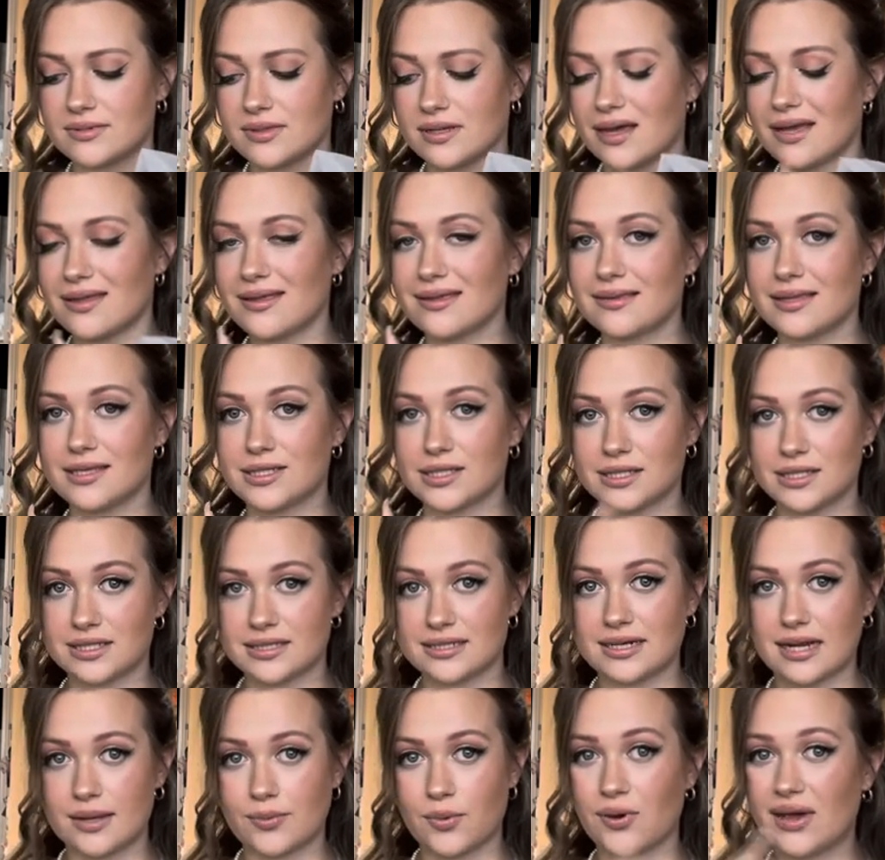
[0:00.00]
I think this is a
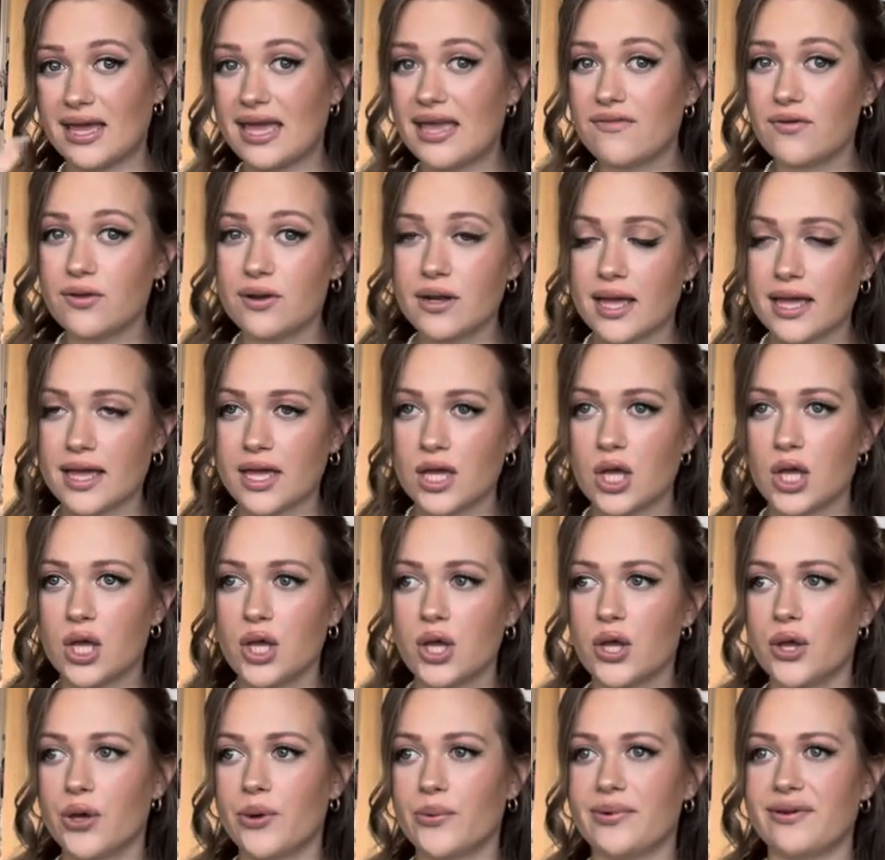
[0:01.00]
staple. Even like
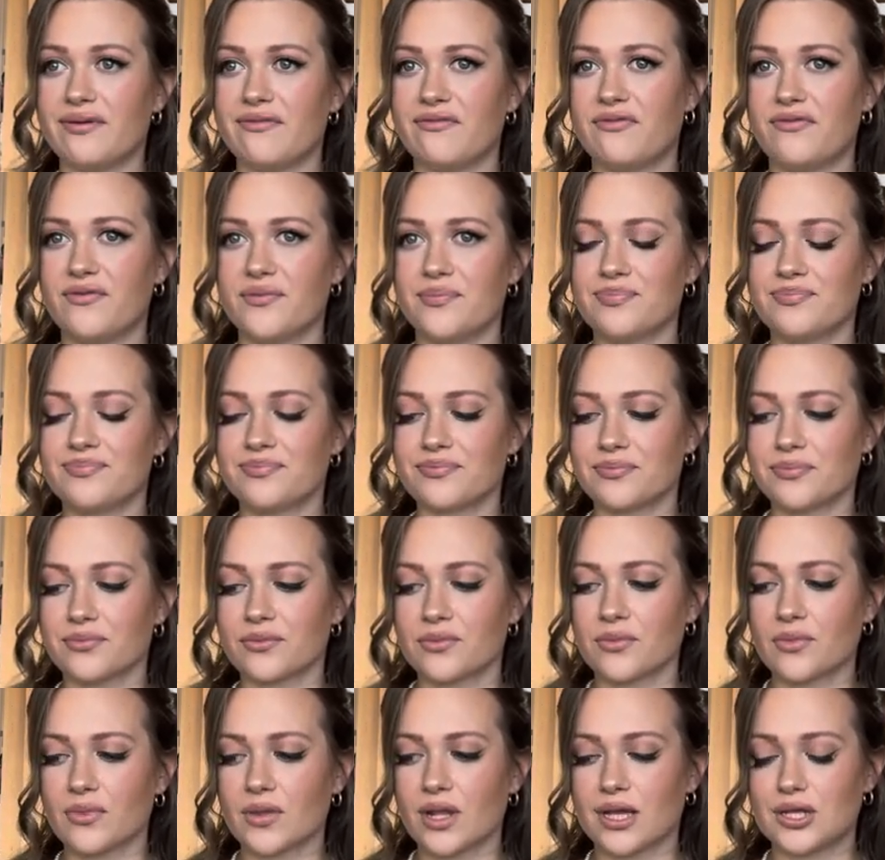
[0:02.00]
with
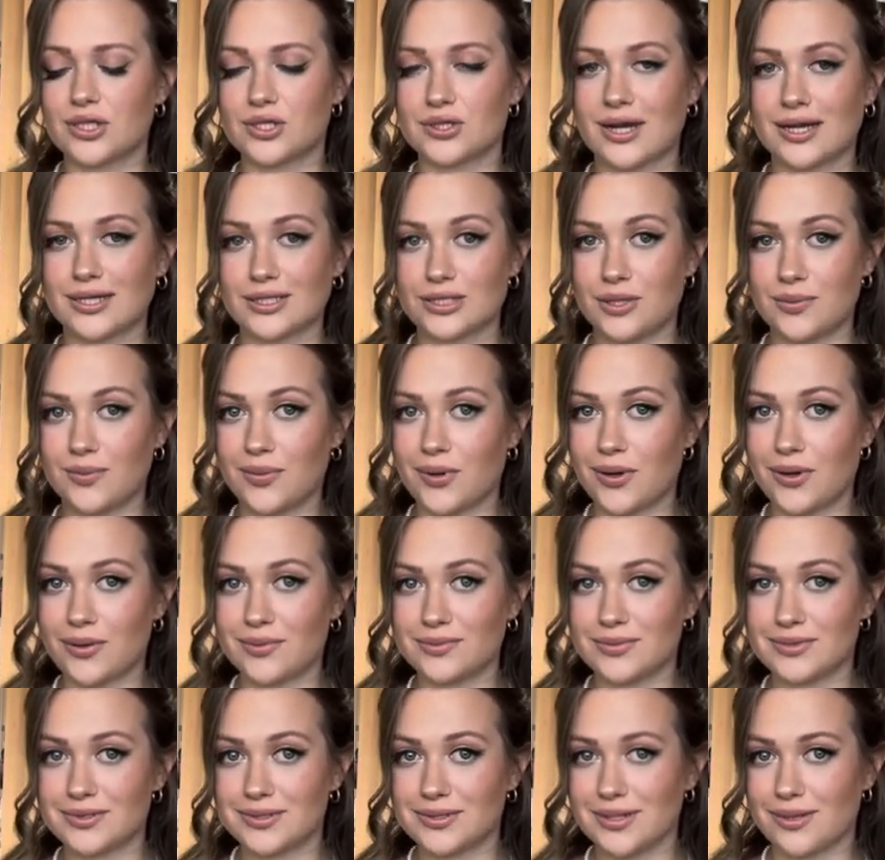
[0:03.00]
tracksuit
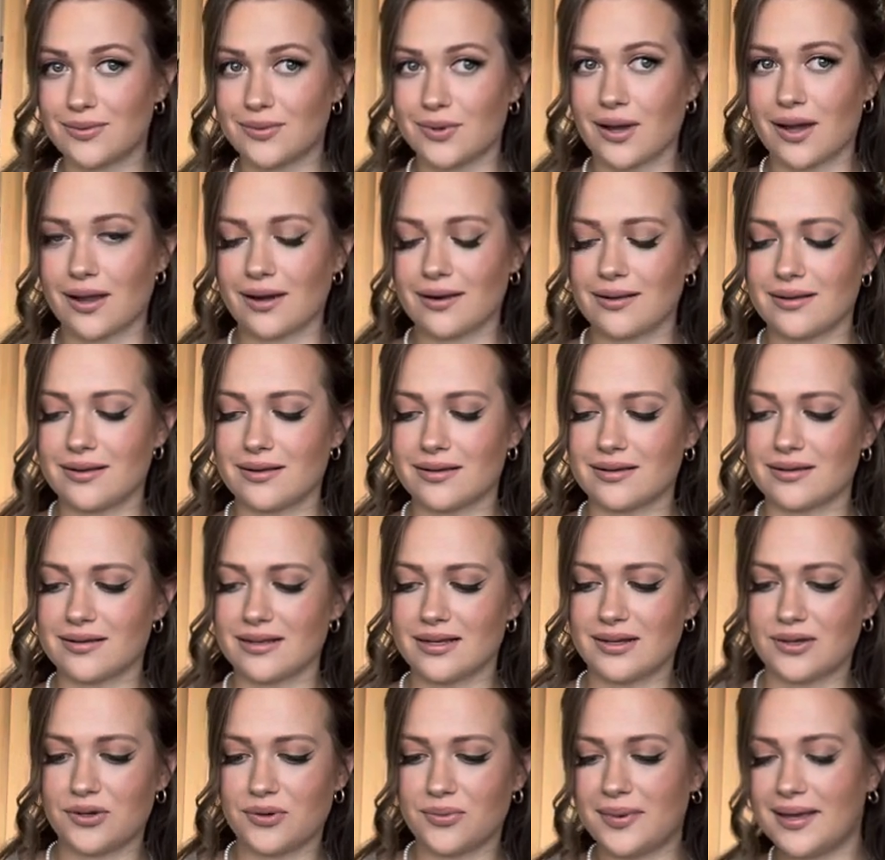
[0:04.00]
bottoms, it will kind of look a
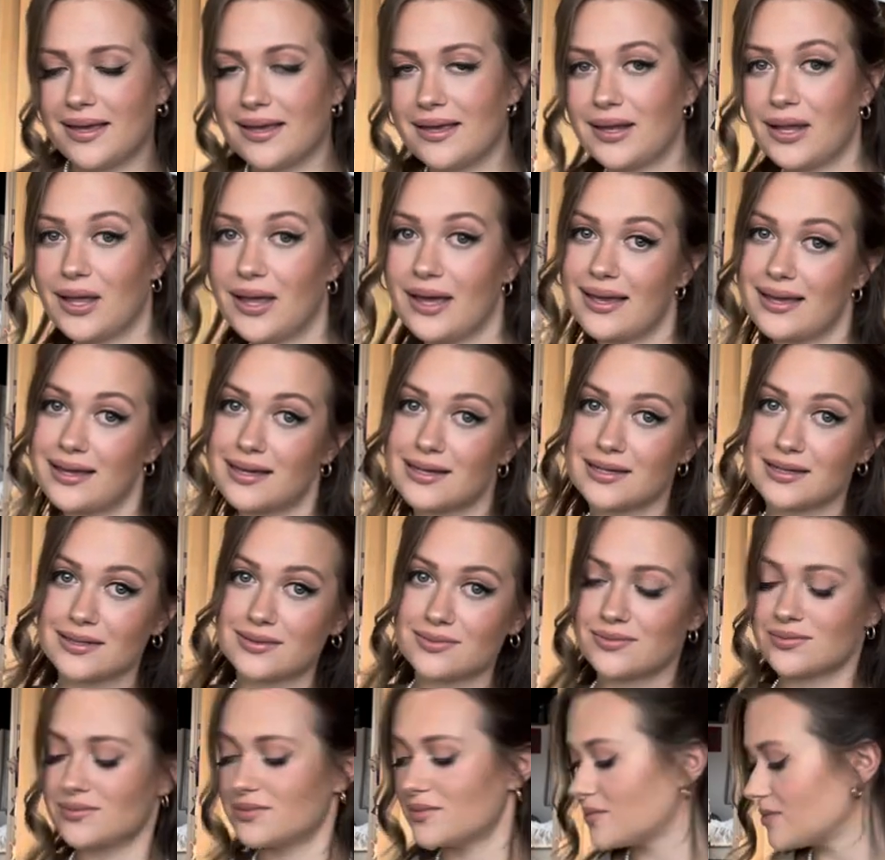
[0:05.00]
little bit like
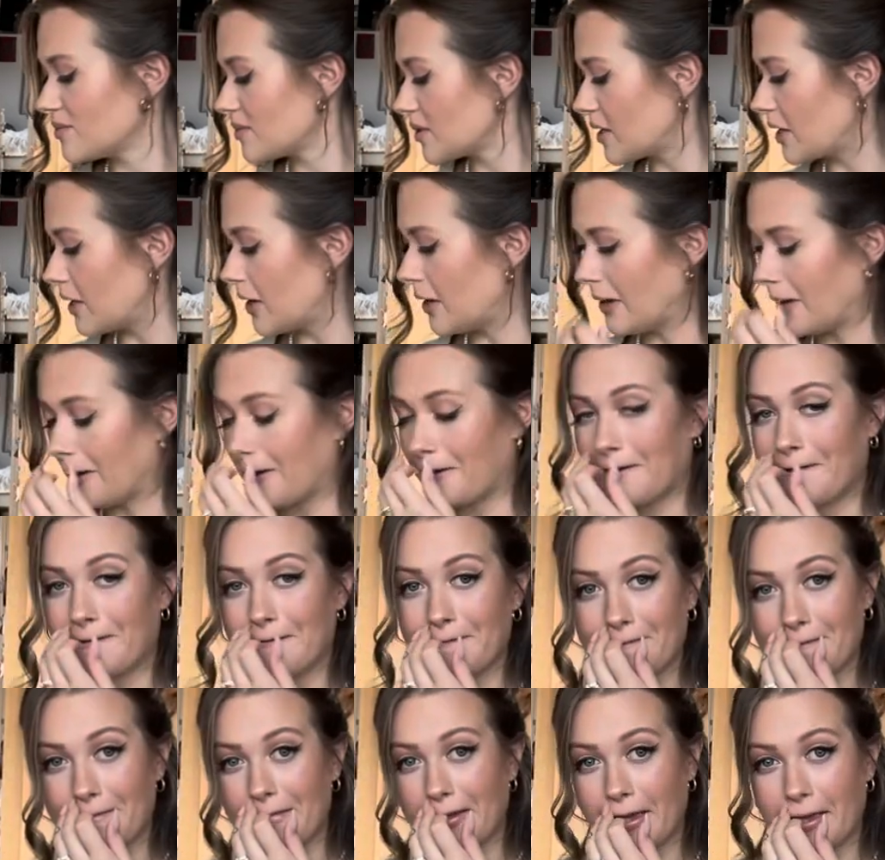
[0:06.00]
cute.
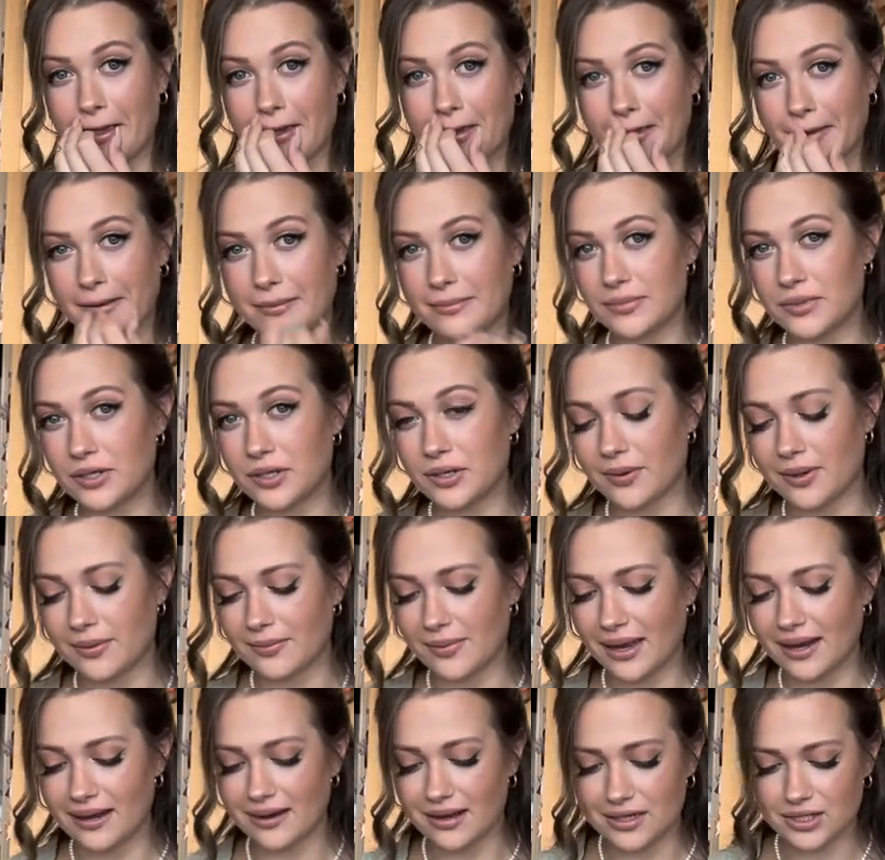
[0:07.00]
You know what I
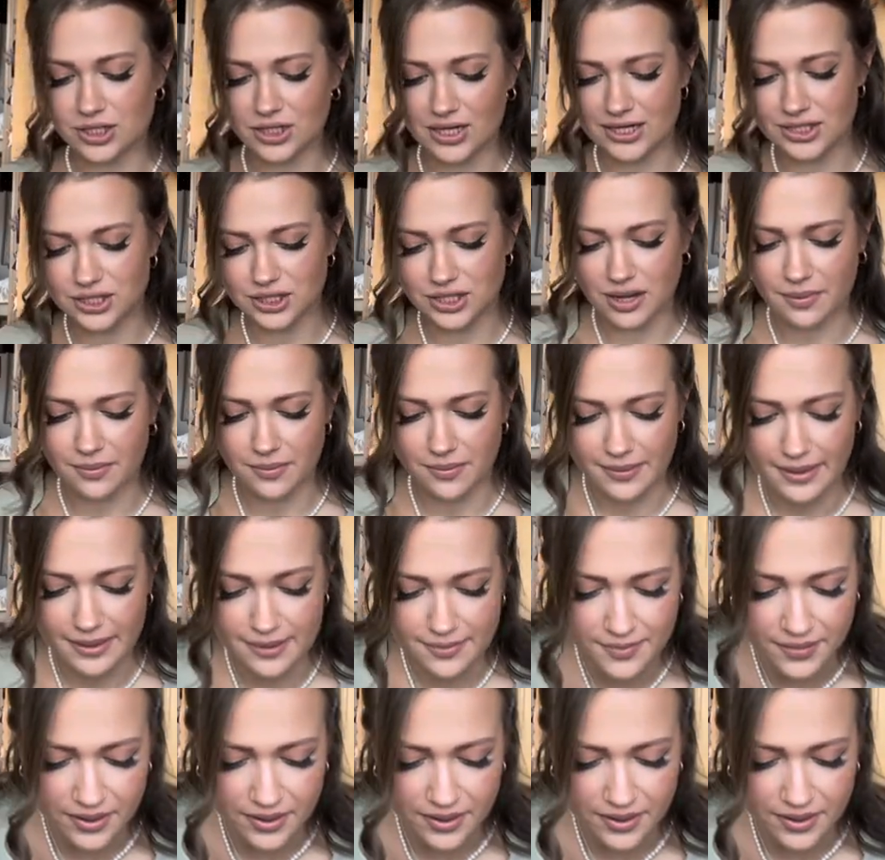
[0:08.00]
mean? Like changing up a bit.